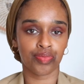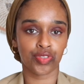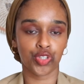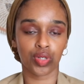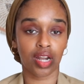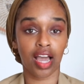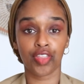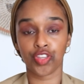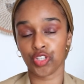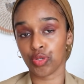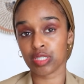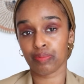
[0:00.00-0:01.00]
you can either
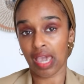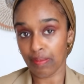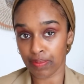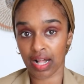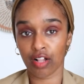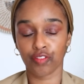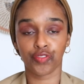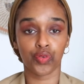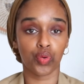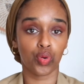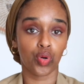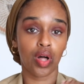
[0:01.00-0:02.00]
use PaperPal
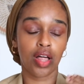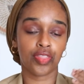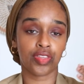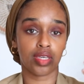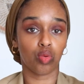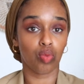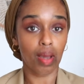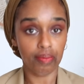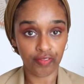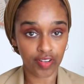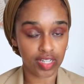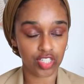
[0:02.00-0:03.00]
for the web
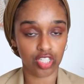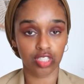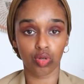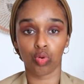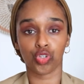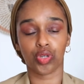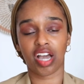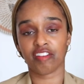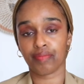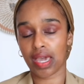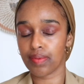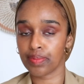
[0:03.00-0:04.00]
version or you have
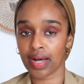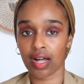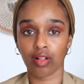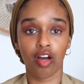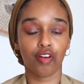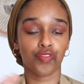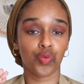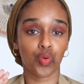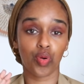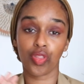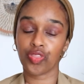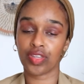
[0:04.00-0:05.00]
PaperPal
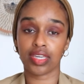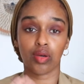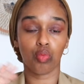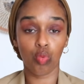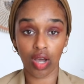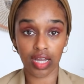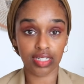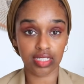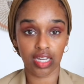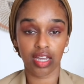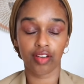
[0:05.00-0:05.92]
for the Word